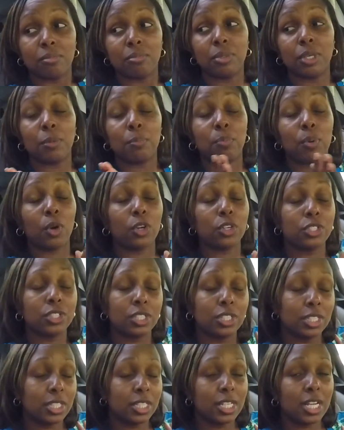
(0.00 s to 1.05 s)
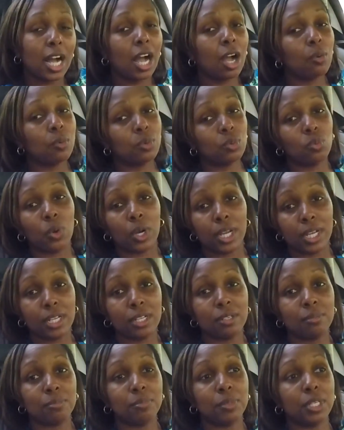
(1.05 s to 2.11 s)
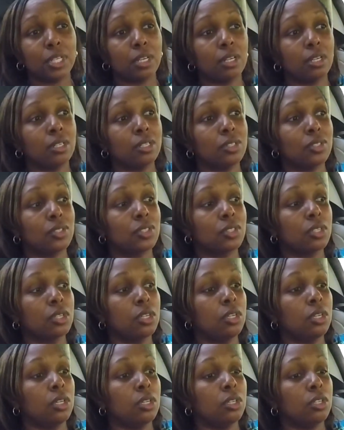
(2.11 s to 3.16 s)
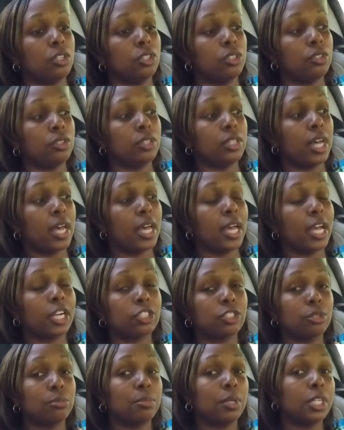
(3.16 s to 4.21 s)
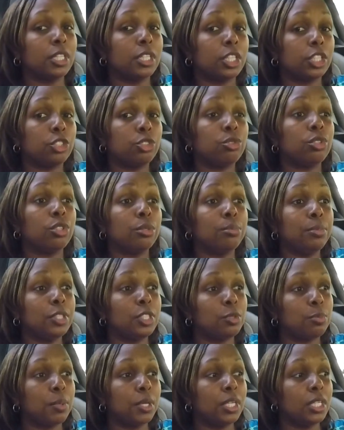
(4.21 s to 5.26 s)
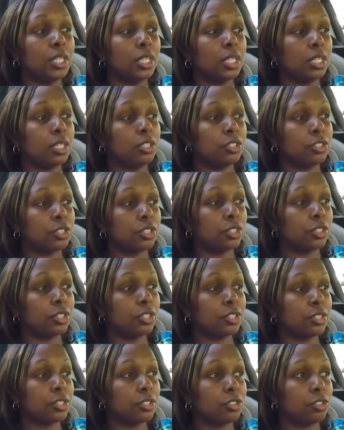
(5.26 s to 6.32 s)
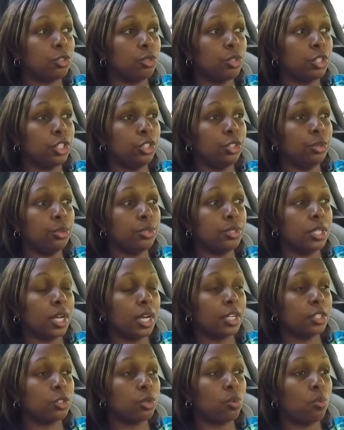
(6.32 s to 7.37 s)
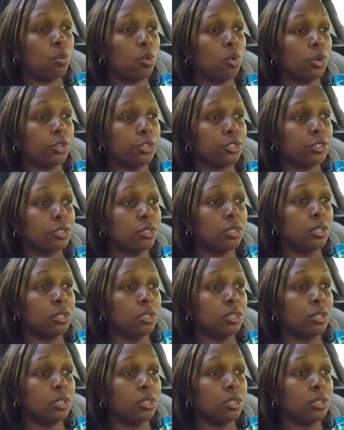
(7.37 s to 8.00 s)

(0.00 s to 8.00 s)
But personally, I would wait, because that extra money that you could be spending in insurance, you could use that towards